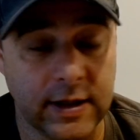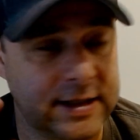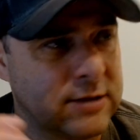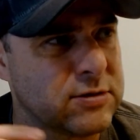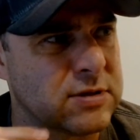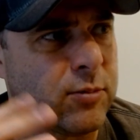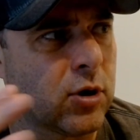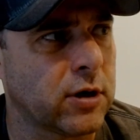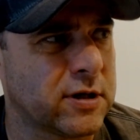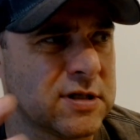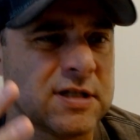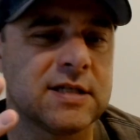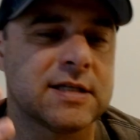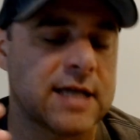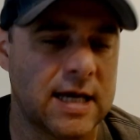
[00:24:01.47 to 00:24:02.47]
Like, there's a part,
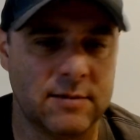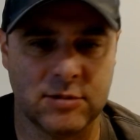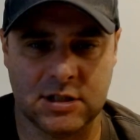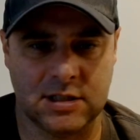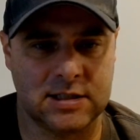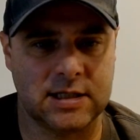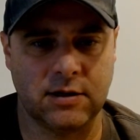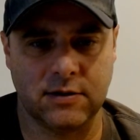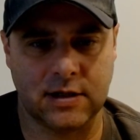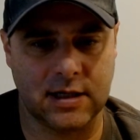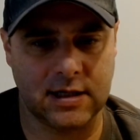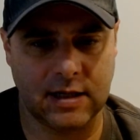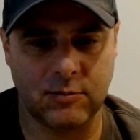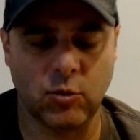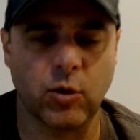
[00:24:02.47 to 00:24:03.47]
because this game is a stealth
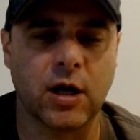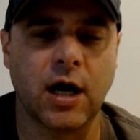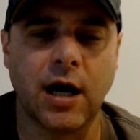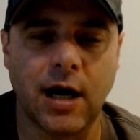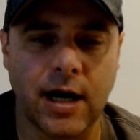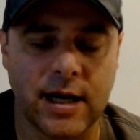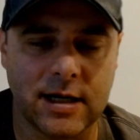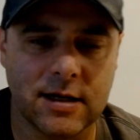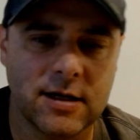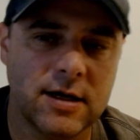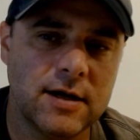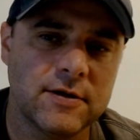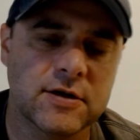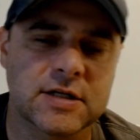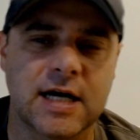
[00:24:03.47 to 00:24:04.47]
kind of game. You want to hide.
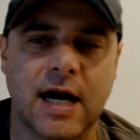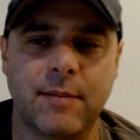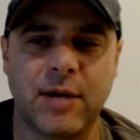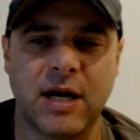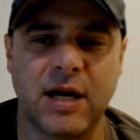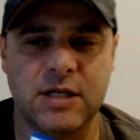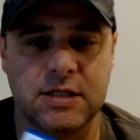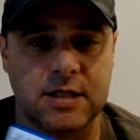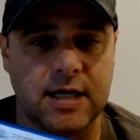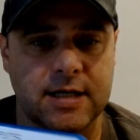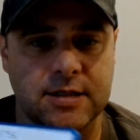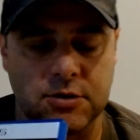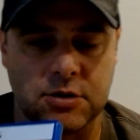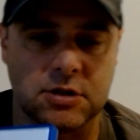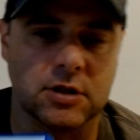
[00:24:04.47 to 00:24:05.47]
There's combat. Amicia
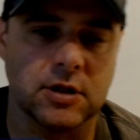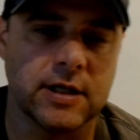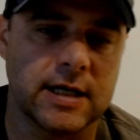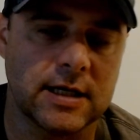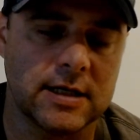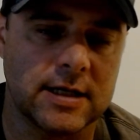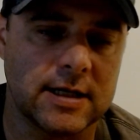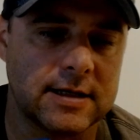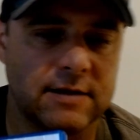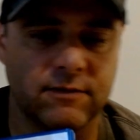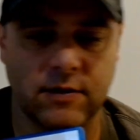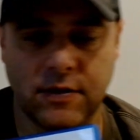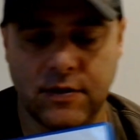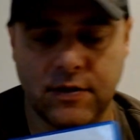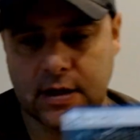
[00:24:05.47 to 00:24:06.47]
has her sling. You get
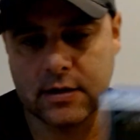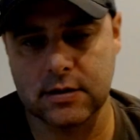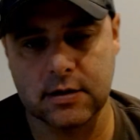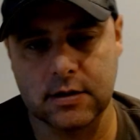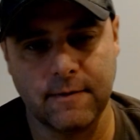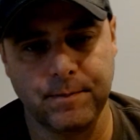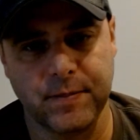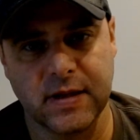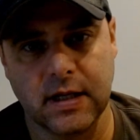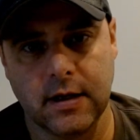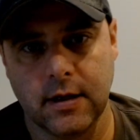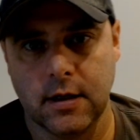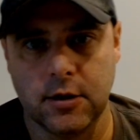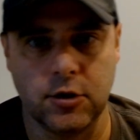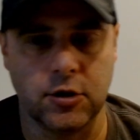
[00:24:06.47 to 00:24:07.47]
different things
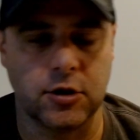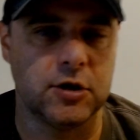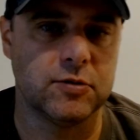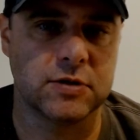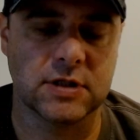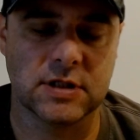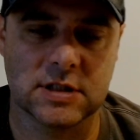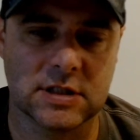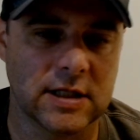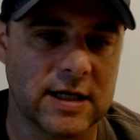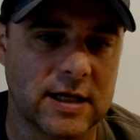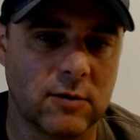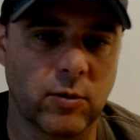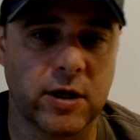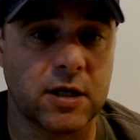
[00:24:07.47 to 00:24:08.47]
you can use in the
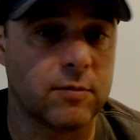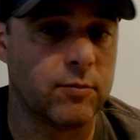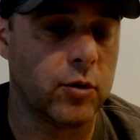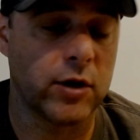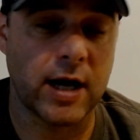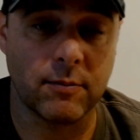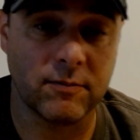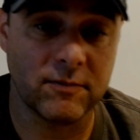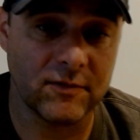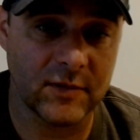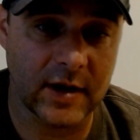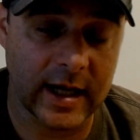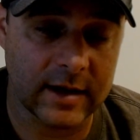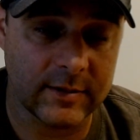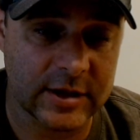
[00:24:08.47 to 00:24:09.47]
sling where you can put out
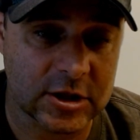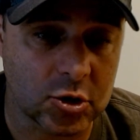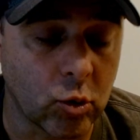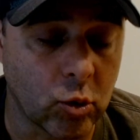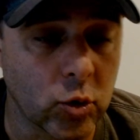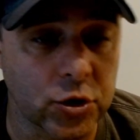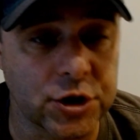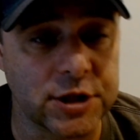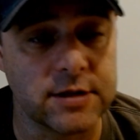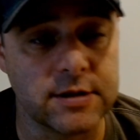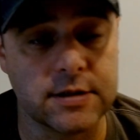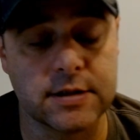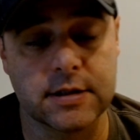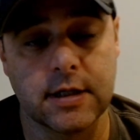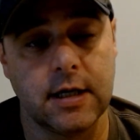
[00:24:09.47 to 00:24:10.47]
enemies'
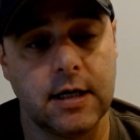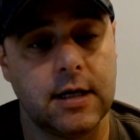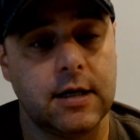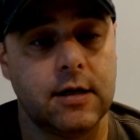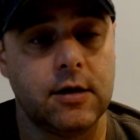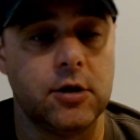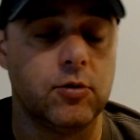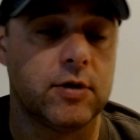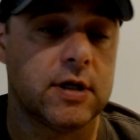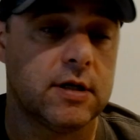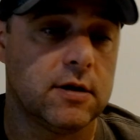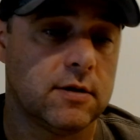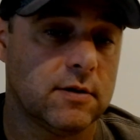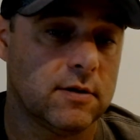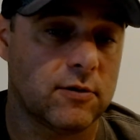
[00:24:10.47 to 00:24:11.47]
torches. You
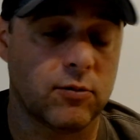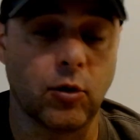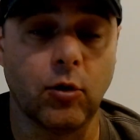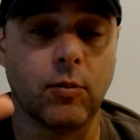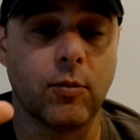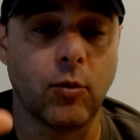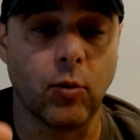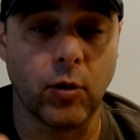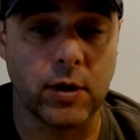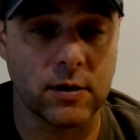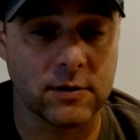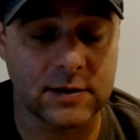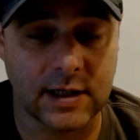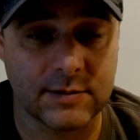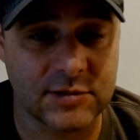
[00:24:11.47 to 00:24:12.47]
can throw them
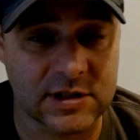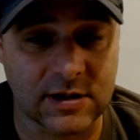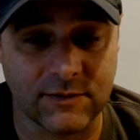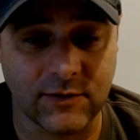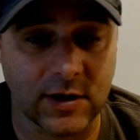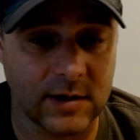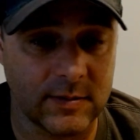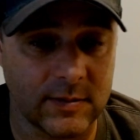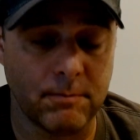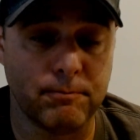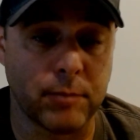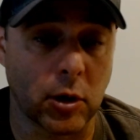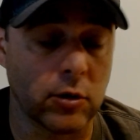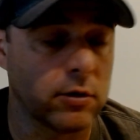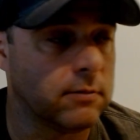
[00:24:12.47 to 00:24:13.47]
oil type stuff on them
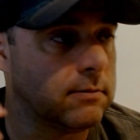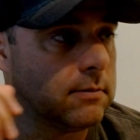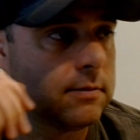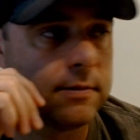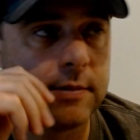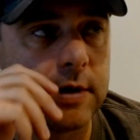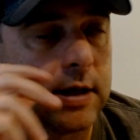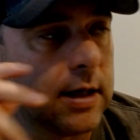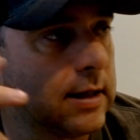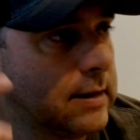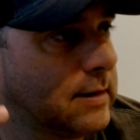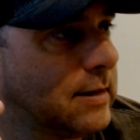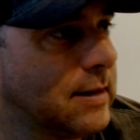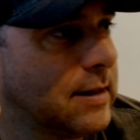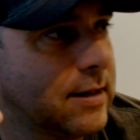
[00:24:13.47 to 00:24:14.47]
and burn
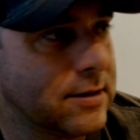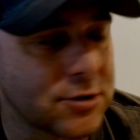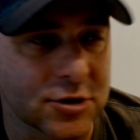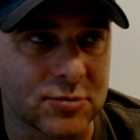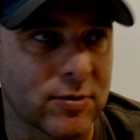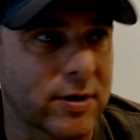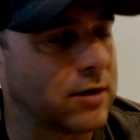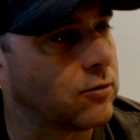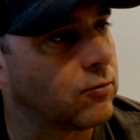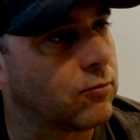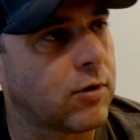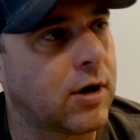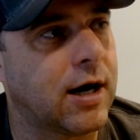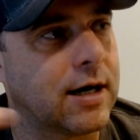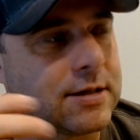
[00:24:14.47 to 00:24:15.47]
them. Just regular
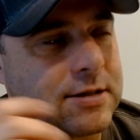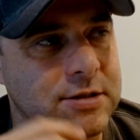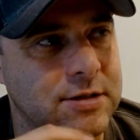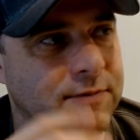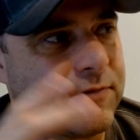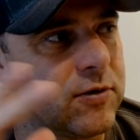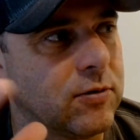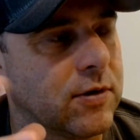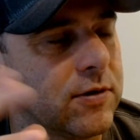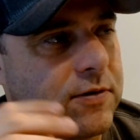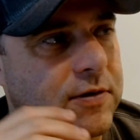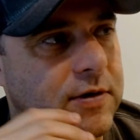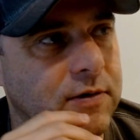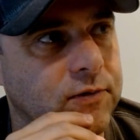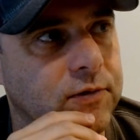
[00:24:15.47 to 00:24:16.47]
rocks. There's a few other
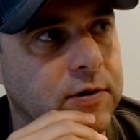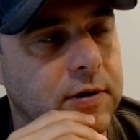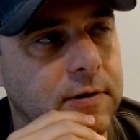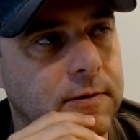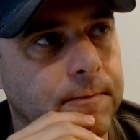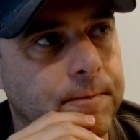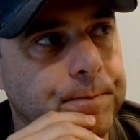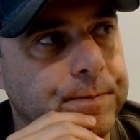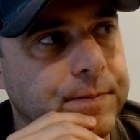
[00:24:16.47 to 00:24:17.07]
things too.